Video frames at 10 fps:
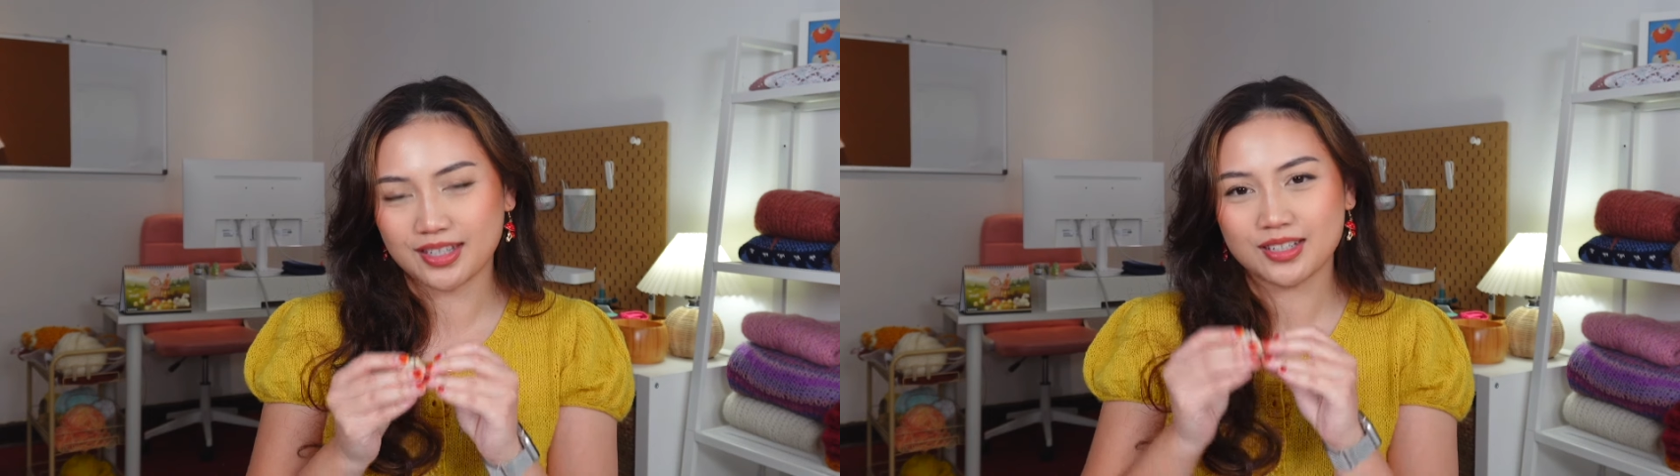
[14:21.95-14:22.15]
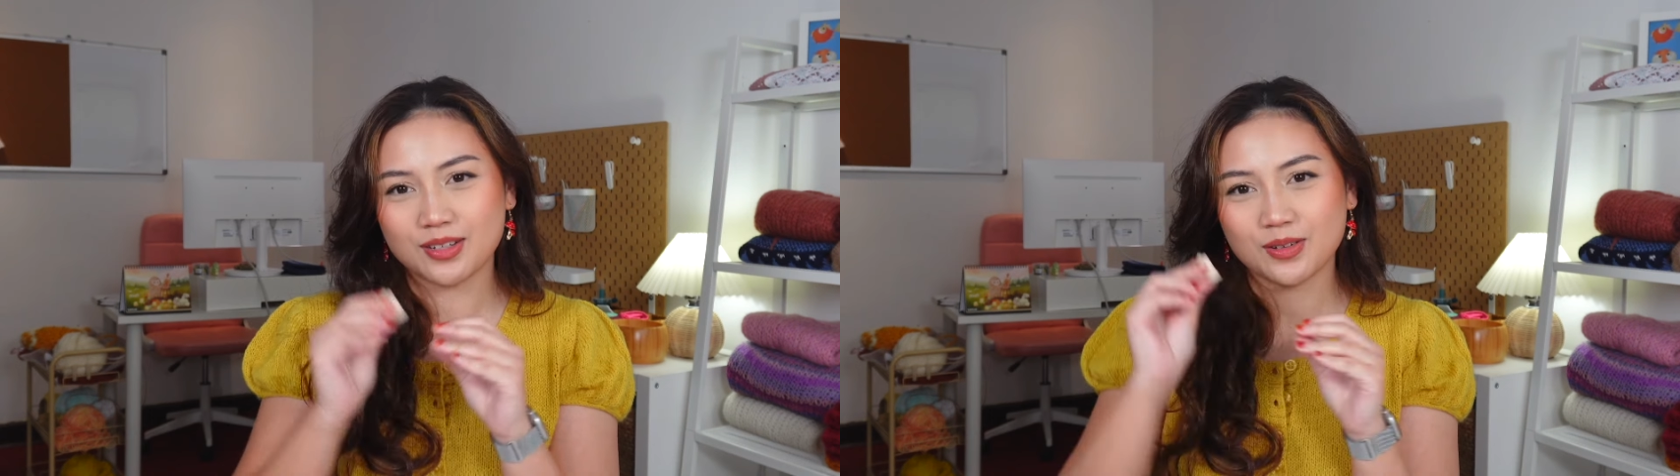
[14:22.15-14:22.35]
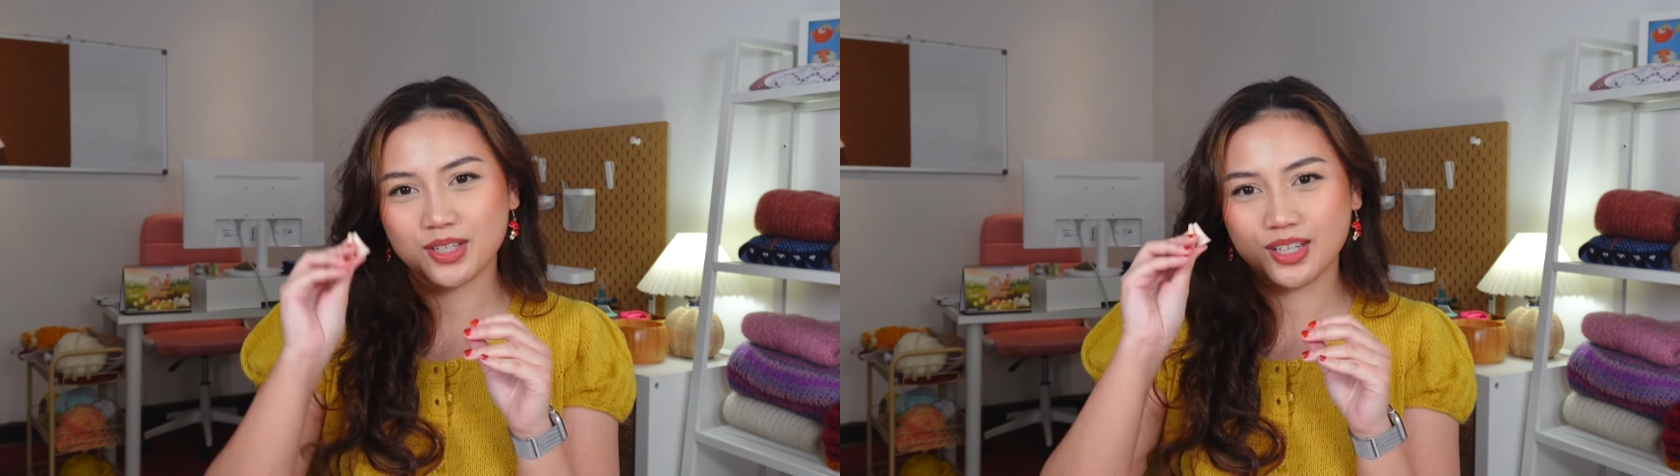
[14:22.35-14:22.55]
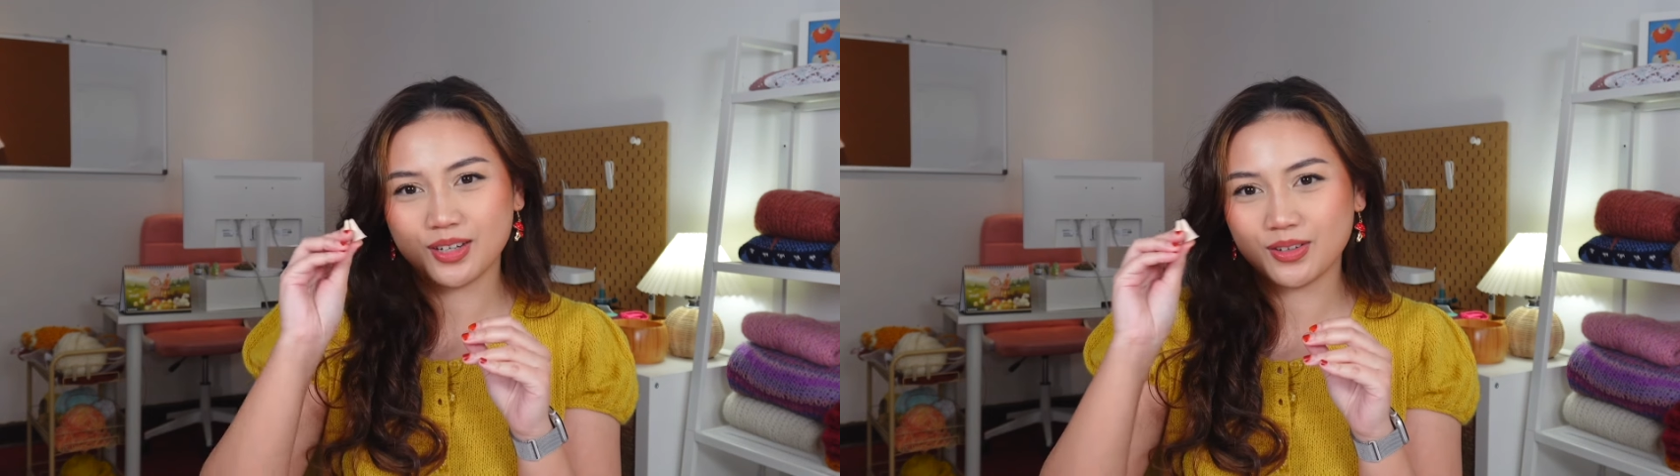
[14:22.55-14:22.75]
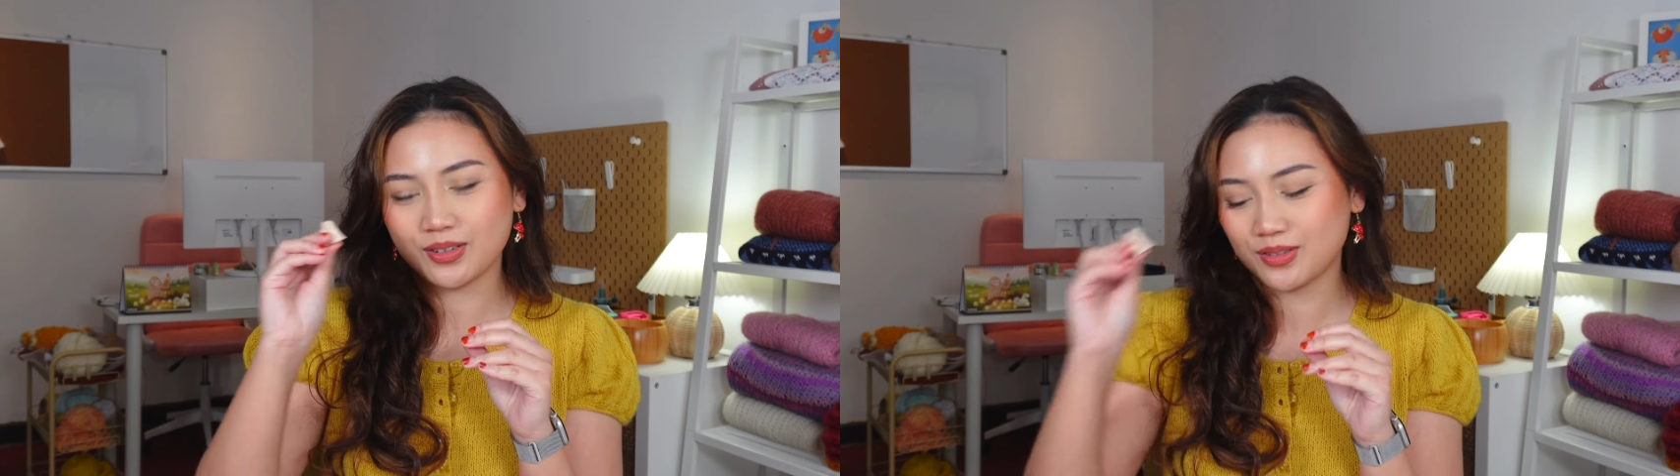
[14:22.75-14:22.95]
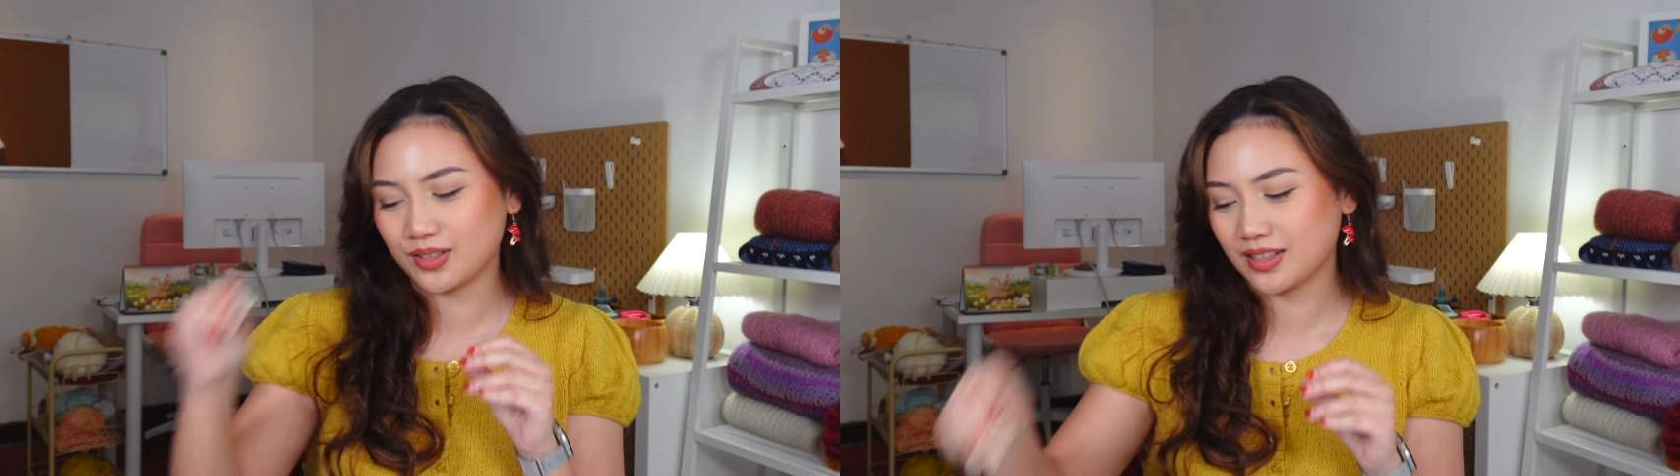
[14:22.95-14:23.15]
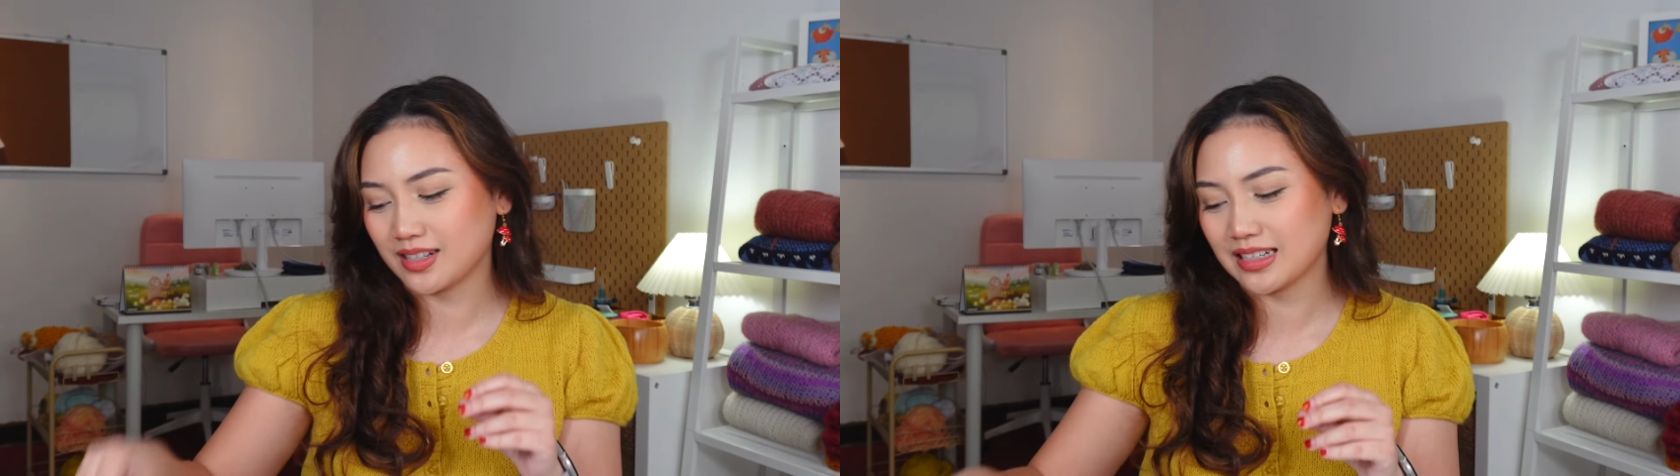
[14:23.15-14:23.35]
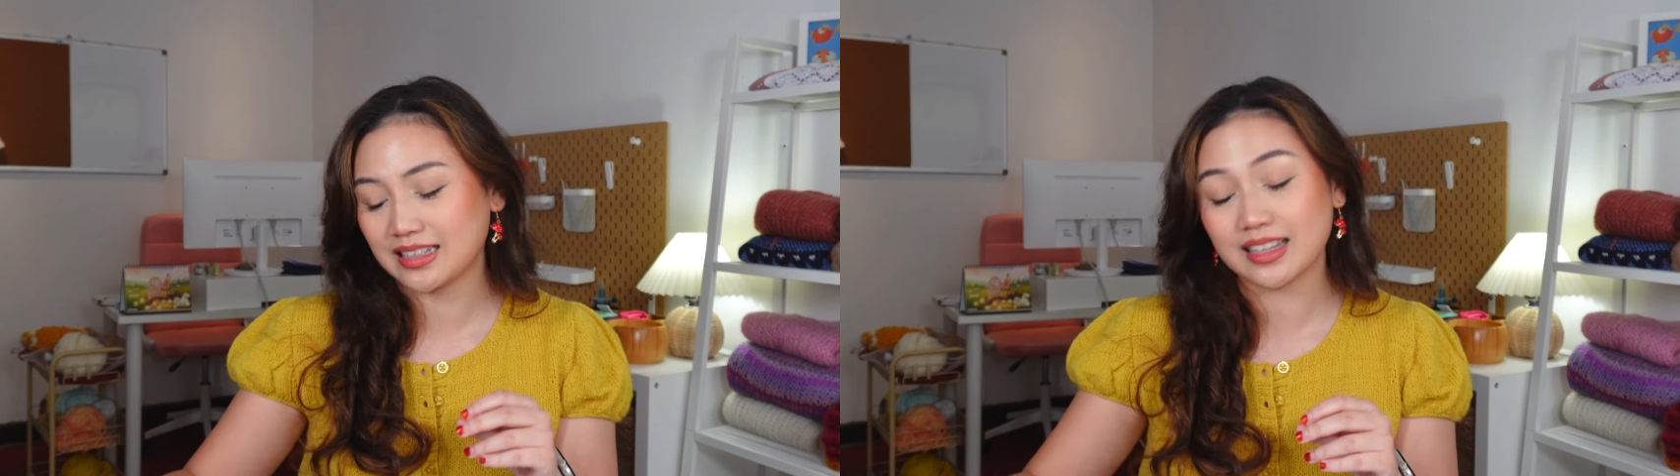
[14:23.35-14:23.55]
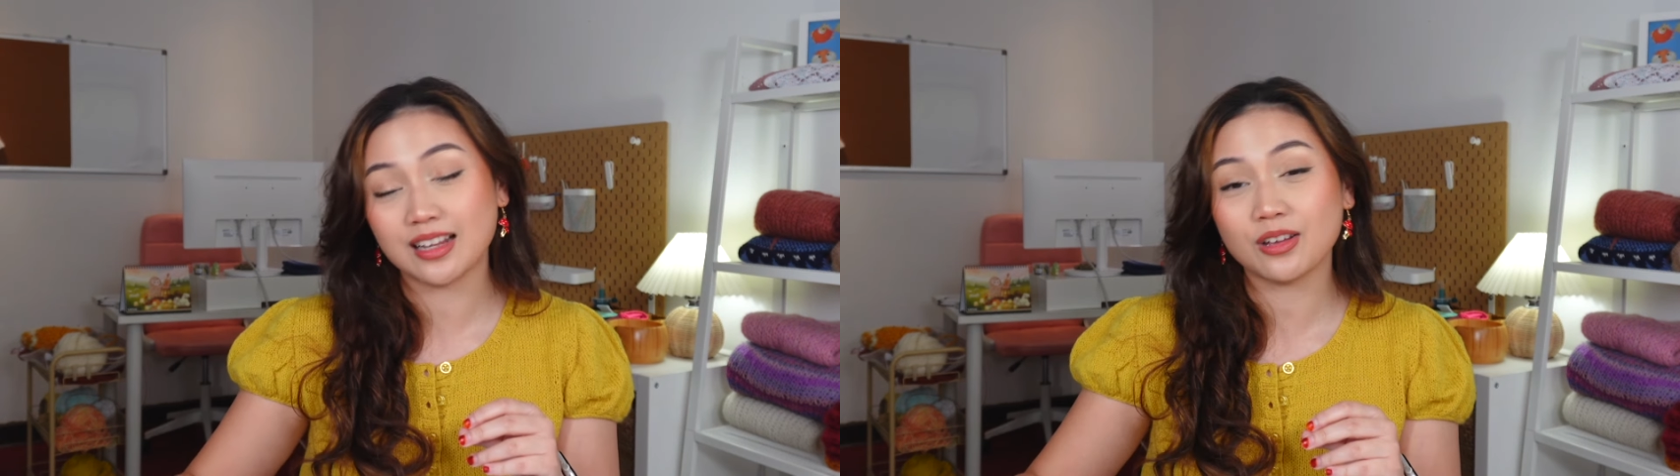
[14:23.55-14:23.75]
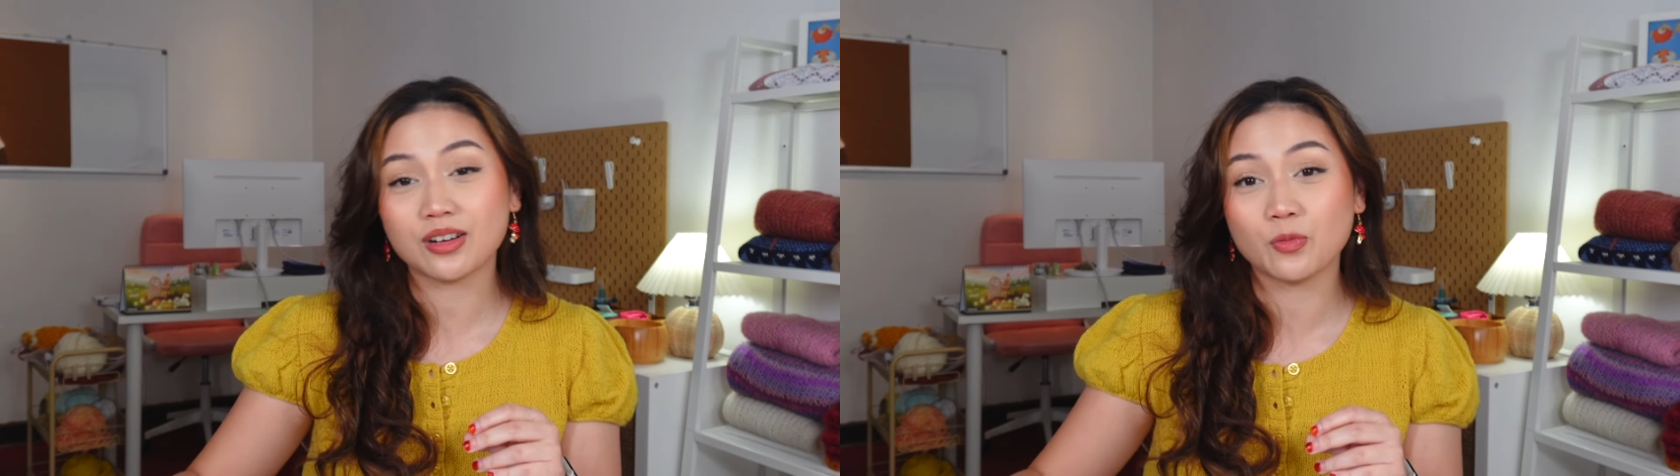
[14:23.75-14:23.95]
They're so cute. They're like, they
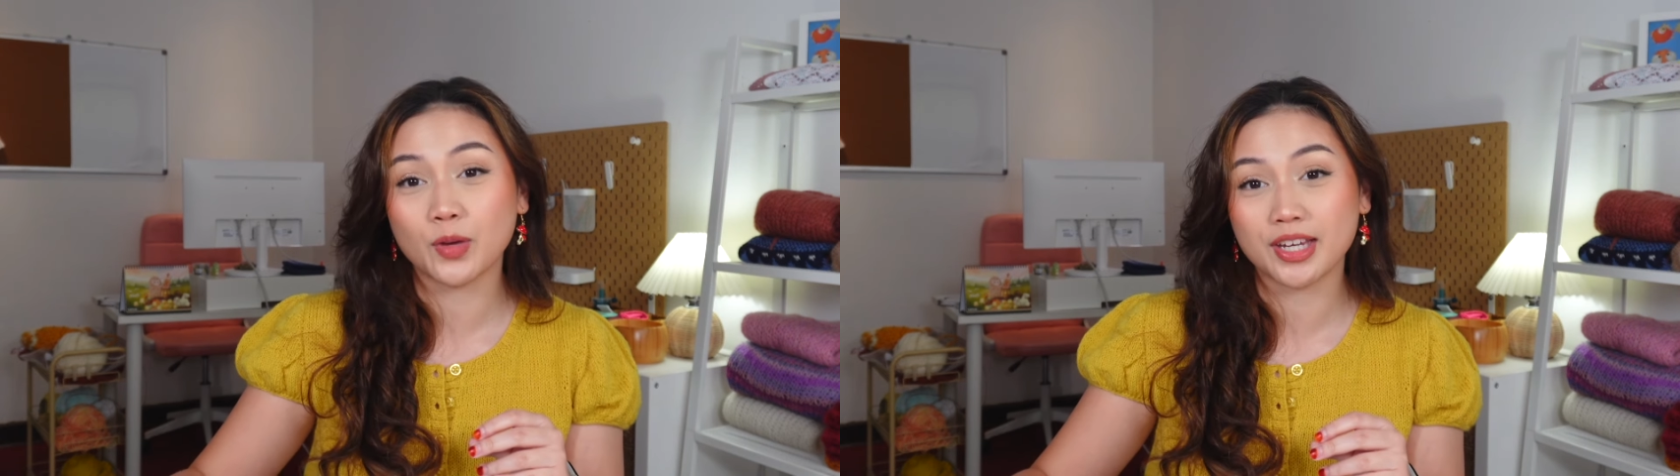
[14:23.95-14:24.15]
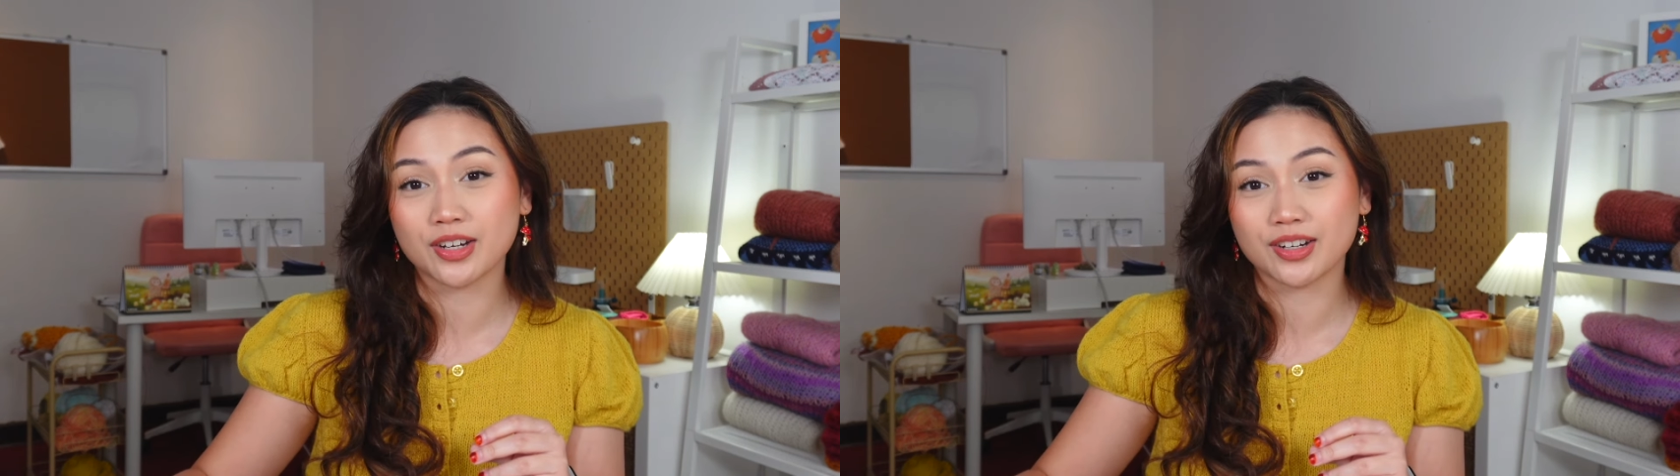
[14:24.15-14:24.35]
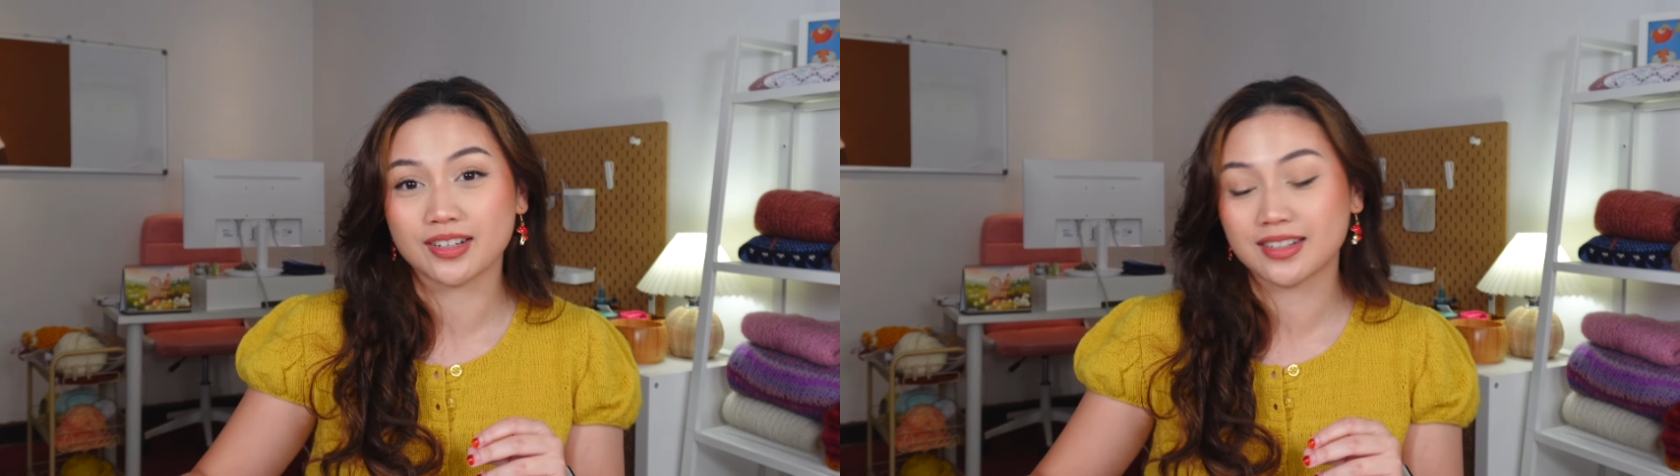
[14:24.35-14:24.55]
look weird.